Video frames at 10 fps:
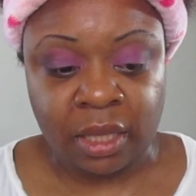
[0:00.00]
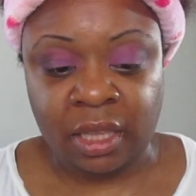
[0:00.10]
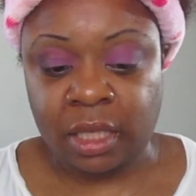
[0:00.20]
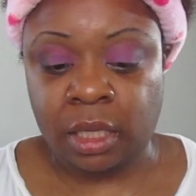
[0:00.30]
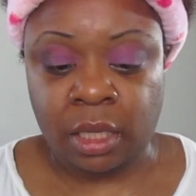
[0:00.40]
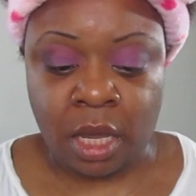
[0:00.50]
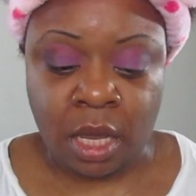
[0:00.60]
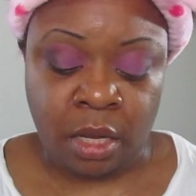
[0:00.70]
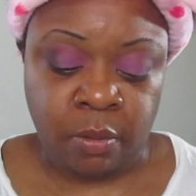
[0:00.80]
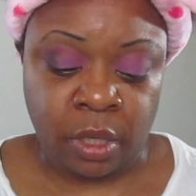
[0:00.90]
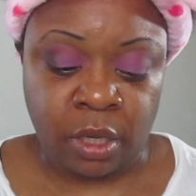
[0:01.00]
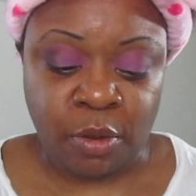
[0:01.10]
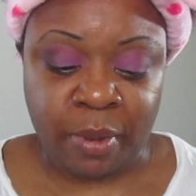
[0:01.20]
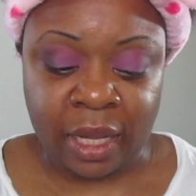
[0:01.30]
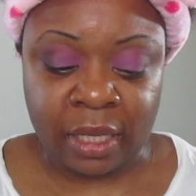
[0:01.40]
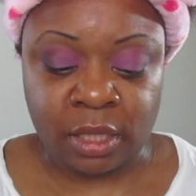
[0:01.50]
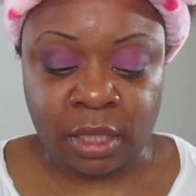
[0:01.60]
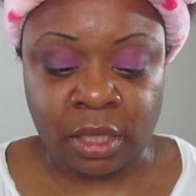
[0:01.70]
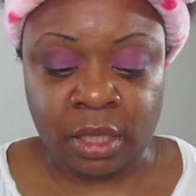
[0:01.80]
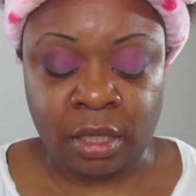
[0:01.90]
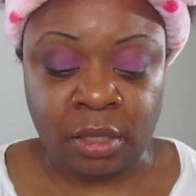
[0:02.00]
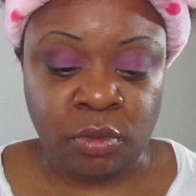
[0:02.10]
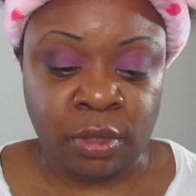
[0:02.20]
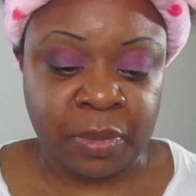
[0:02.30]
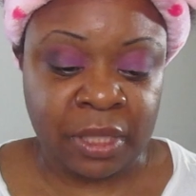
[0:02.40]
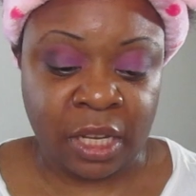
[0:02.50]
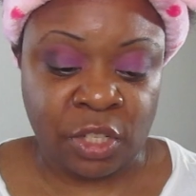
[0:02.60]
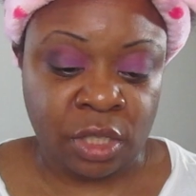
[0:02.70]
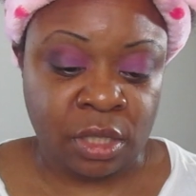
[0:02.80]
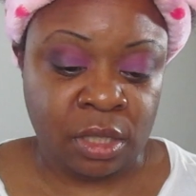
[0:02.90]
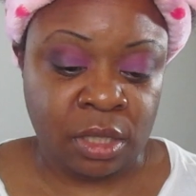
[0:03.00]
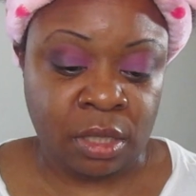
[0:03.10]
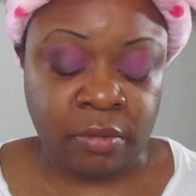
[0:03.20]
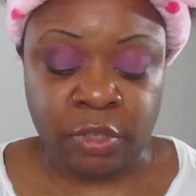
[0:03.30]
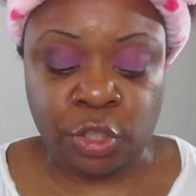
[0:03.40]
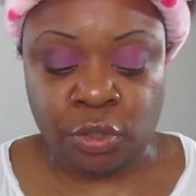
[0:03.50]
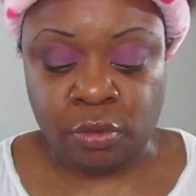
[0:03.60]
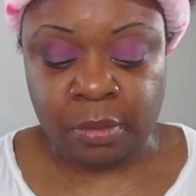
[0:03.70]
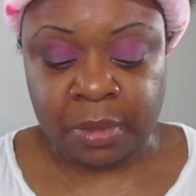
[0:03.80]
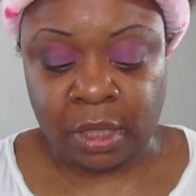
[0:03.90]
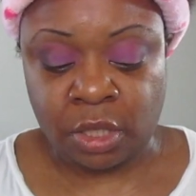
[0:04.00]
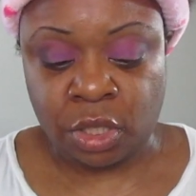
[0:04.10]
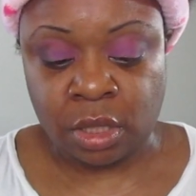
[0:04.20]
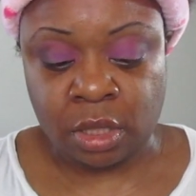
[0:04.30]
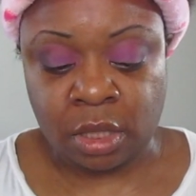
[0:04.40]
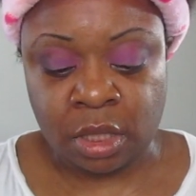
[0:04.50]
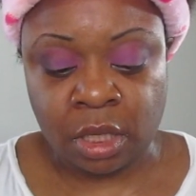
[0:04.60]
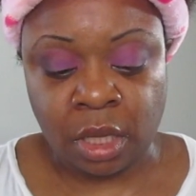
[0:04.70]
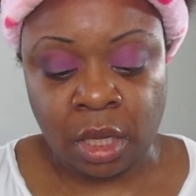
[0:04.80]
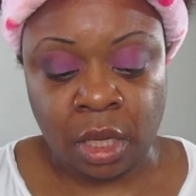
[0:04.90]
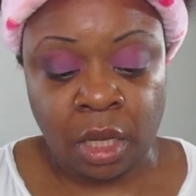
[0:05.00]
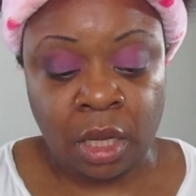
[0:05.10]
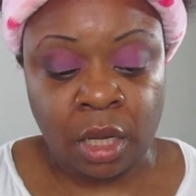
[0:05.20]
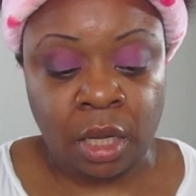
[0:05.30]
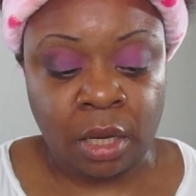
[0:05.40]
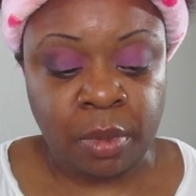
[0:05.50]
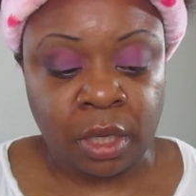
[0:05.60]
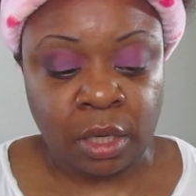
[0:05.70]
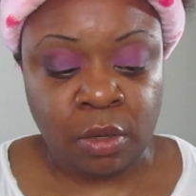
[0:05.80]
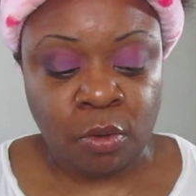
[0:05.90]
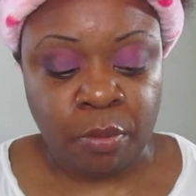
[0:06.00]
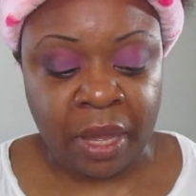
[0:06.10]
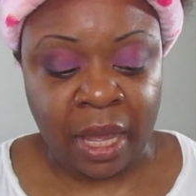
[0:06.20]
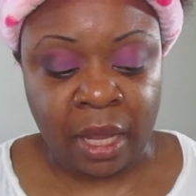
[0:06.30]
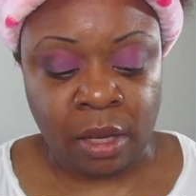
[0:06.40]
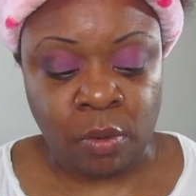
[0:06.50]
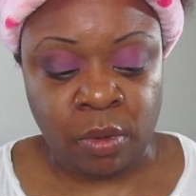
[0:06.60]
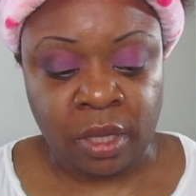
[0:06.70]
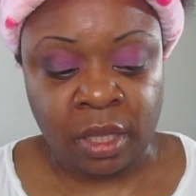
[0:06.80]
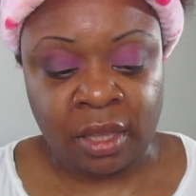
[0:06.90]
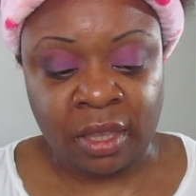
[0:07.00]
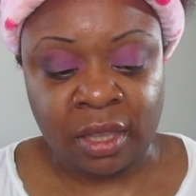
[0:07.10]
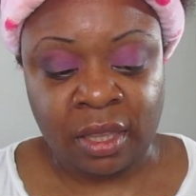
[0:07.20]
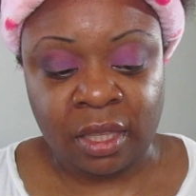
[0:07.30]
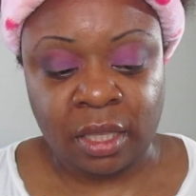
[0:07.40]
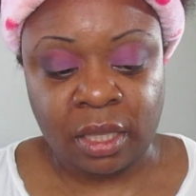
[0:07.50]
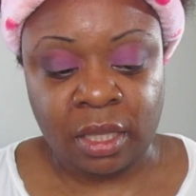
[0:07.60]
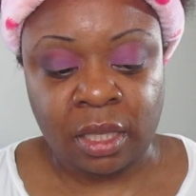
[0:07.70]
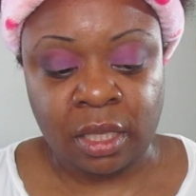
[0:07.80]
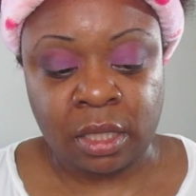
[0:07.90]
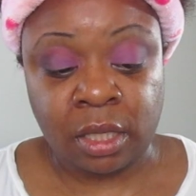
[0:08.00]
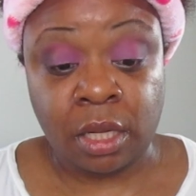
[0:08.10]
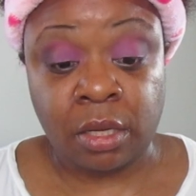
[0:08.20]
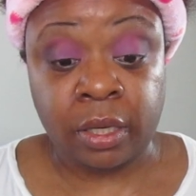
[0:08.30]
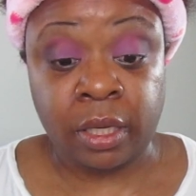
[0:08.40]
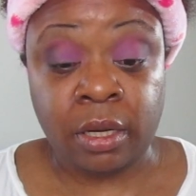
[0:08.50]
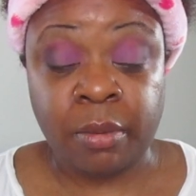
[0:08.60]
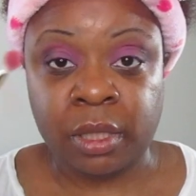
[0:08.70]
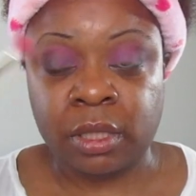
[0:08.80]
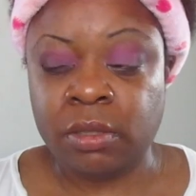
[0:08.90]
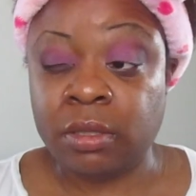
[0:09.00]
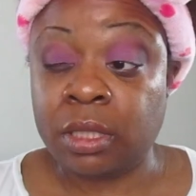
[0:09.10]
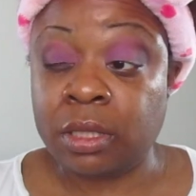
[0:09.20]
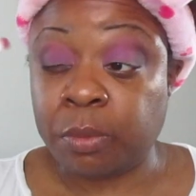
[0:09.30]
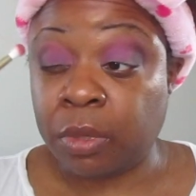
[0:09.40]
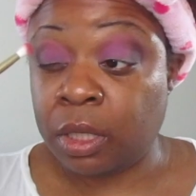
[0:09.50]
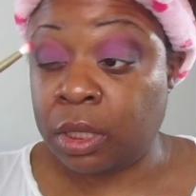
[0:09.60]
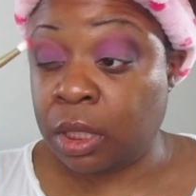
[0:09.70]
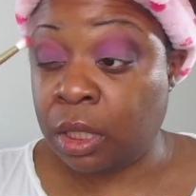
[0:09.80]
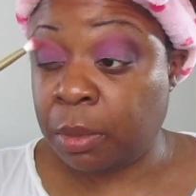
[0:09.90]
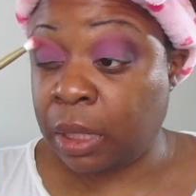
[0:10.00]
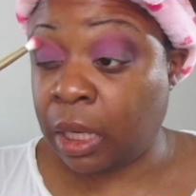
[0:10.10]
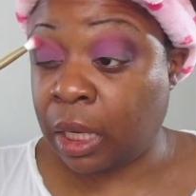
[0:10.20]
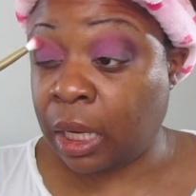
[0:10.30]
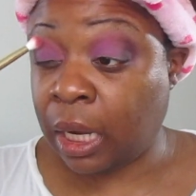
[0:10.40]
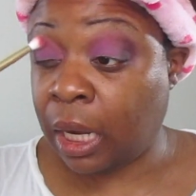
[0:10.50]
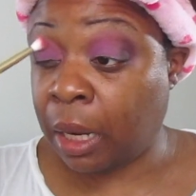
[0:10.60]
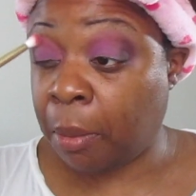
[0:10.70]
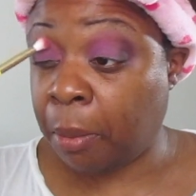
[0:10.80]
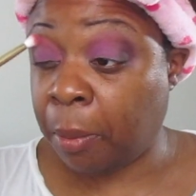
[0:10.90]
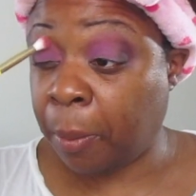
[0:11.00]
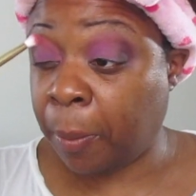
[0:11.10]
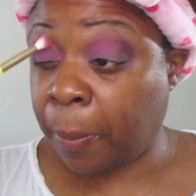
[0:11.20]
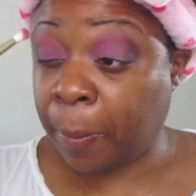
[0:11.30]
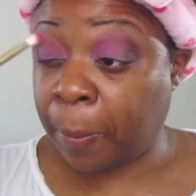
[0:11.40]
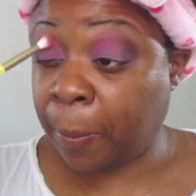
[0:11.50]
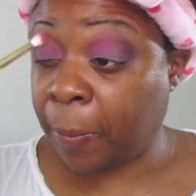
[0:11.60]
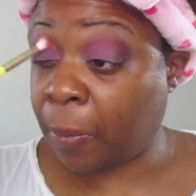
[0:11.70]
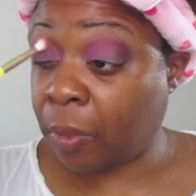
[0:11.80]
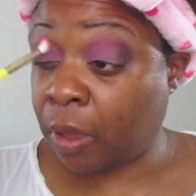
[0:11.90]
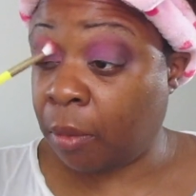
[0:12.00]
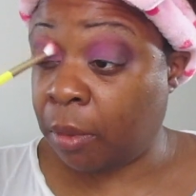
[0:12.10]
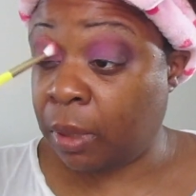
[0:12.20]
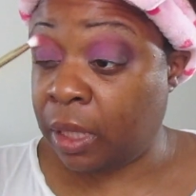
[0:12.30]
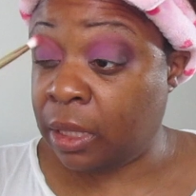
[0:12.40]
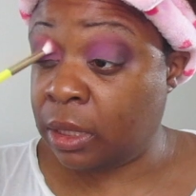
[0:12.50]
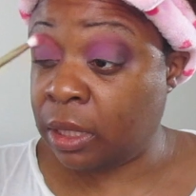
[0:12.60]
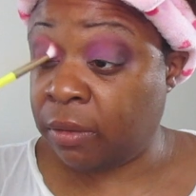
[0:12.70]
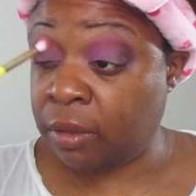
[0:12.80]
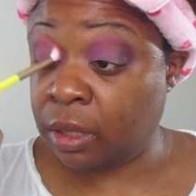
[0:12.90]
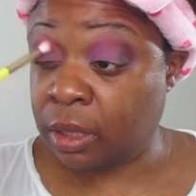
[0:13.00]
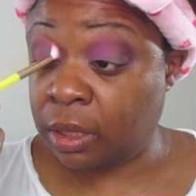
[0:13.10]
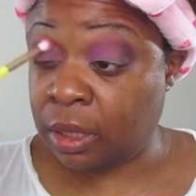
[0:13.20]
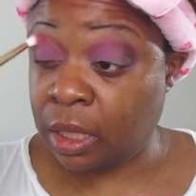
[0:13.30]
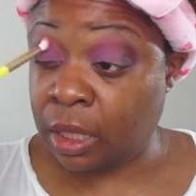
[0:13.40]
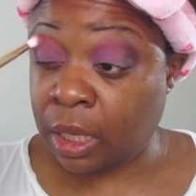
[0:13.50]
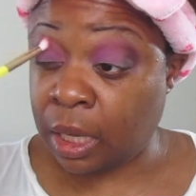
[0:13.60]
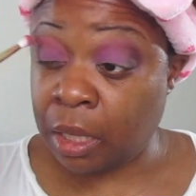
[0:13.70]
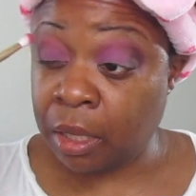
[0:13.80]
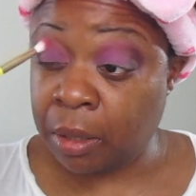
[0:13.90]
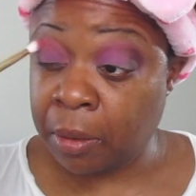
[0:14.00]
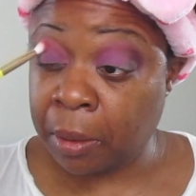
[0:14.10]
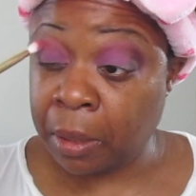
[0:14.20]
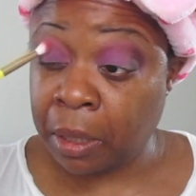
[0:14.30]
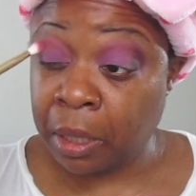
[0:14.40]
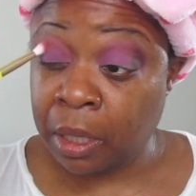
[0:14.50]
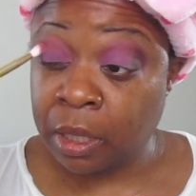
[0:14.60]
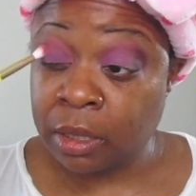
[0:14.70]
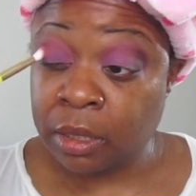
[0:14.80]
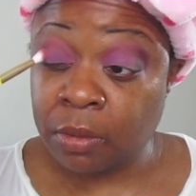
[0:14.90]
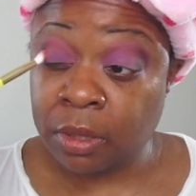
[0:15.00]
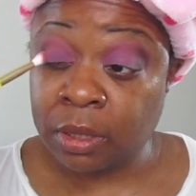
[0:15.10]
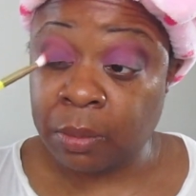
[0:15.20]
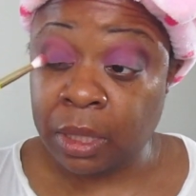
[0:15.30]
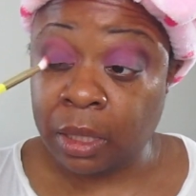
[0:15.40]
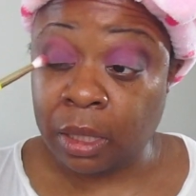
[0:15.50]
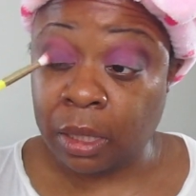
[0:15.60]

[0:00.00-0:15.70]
the, uh, we're gonna go back into the Nude Obsessions, the Rich Nude Obsessions. And I'm gonna go back with this color here. I'm going to use this brush and I'm going to kind of blend everything together, so to speak.